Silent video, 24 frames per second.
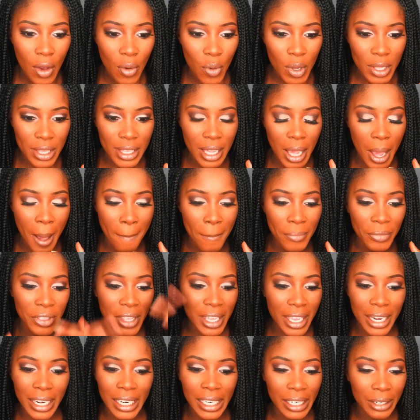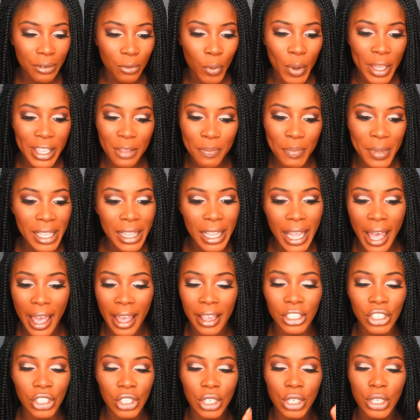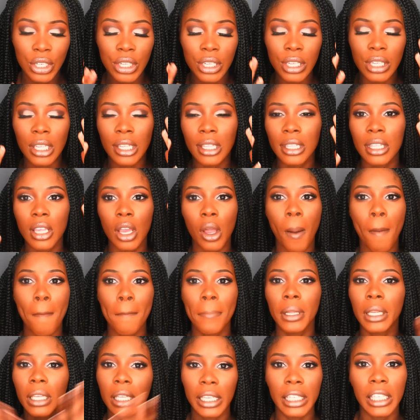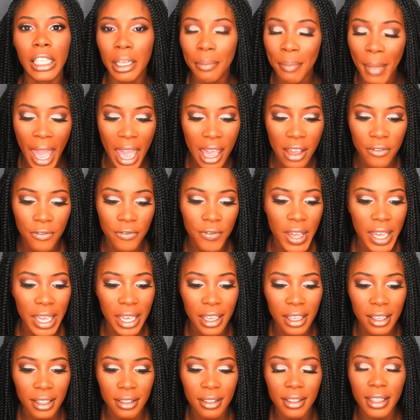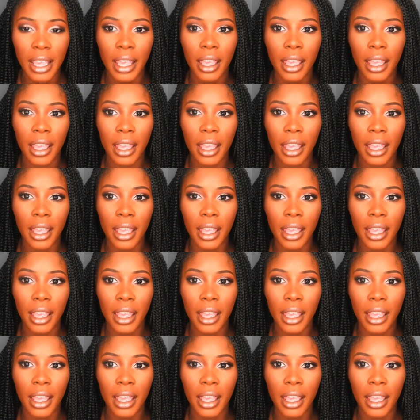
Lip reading: with some thin wispy lashes, a completely matte face,